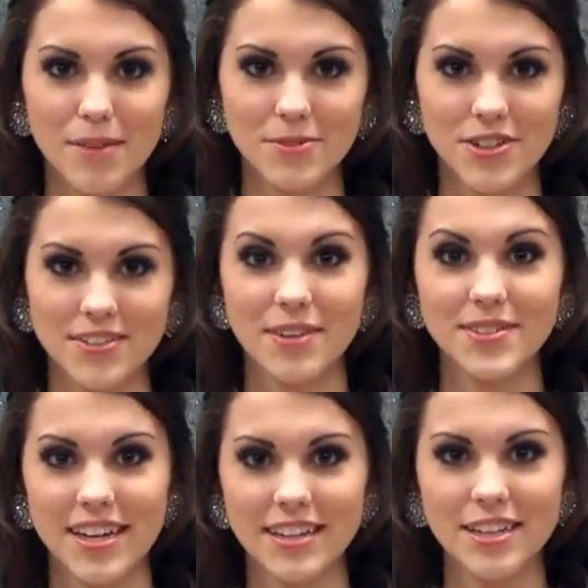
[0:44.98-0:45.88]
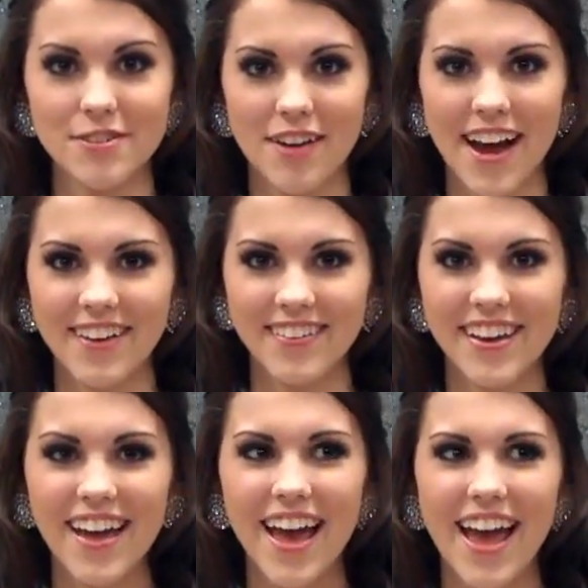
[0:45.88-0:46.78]
Hampshire's Outstanding Teen crown.
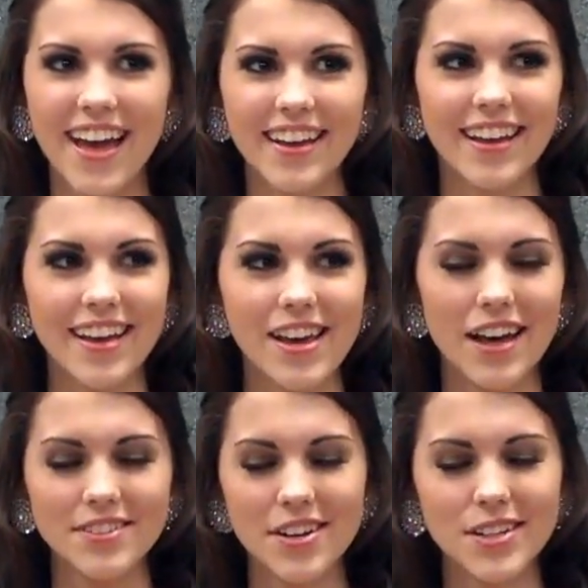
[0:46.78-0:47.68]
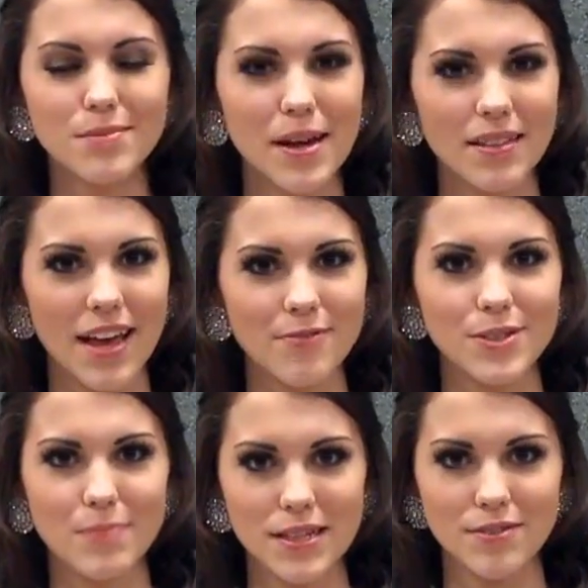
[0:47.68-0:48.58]
And as long as my life
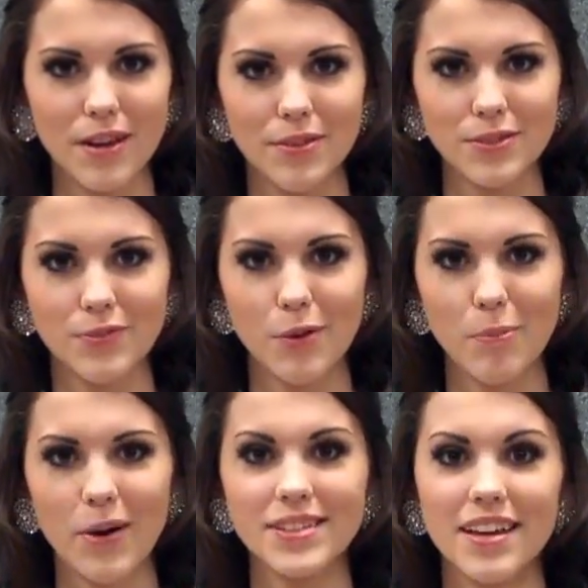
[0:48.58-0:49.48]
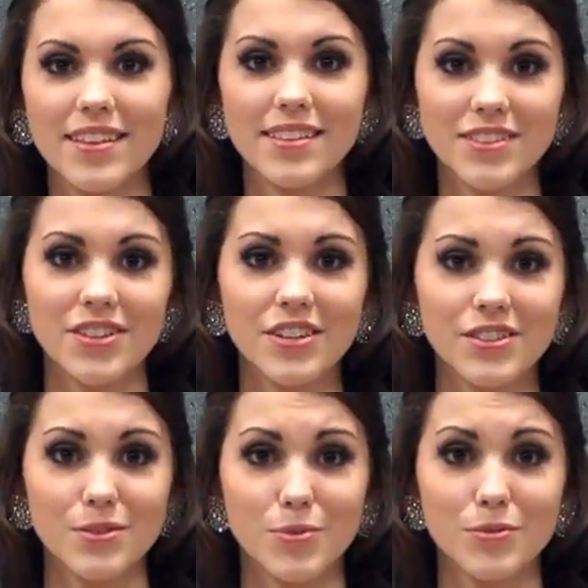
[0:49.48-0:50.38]
was based around those four points, I think the
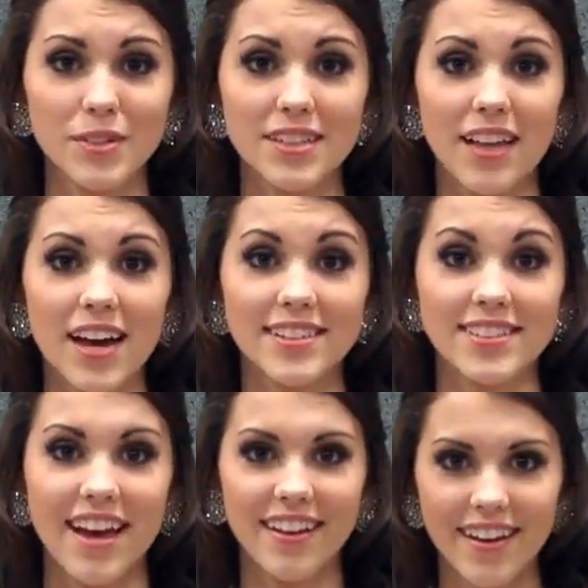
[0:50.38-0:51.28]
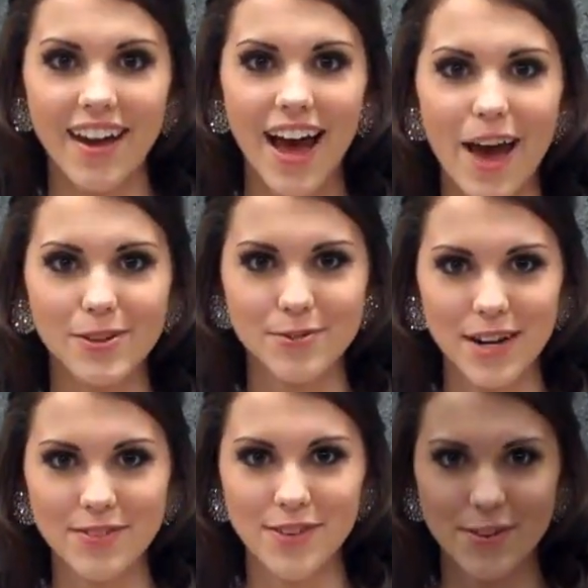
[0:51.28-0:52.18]
judges would realize that I was
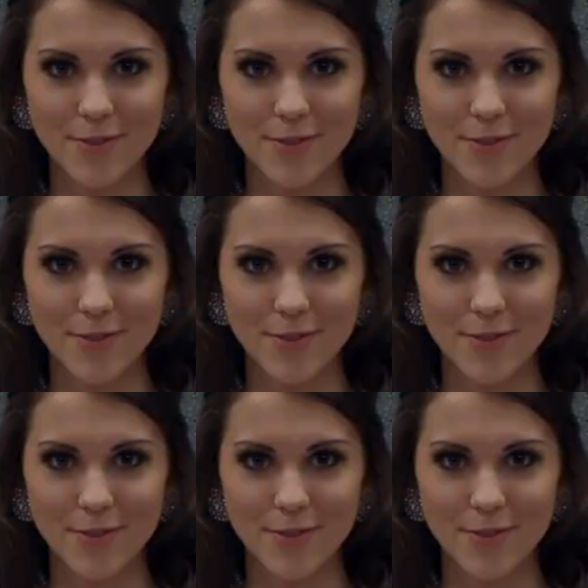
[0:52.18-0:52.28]
ready for the